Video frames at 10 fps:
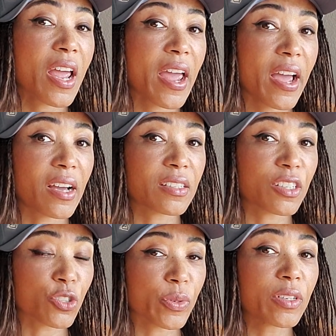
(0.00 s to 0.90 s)
and
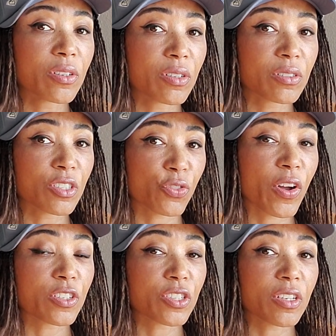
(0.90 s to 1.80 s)
adrenal
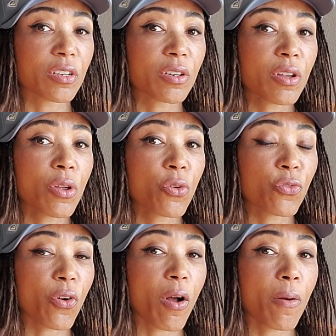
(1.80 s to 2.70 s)
dysfunction
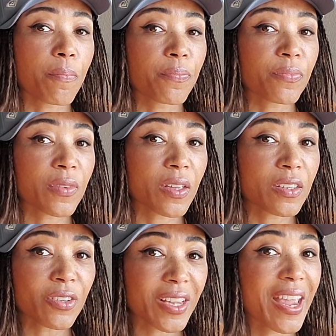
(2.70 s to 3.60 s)
from
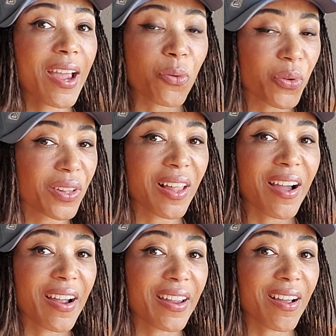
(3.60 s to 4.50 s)
you can't rely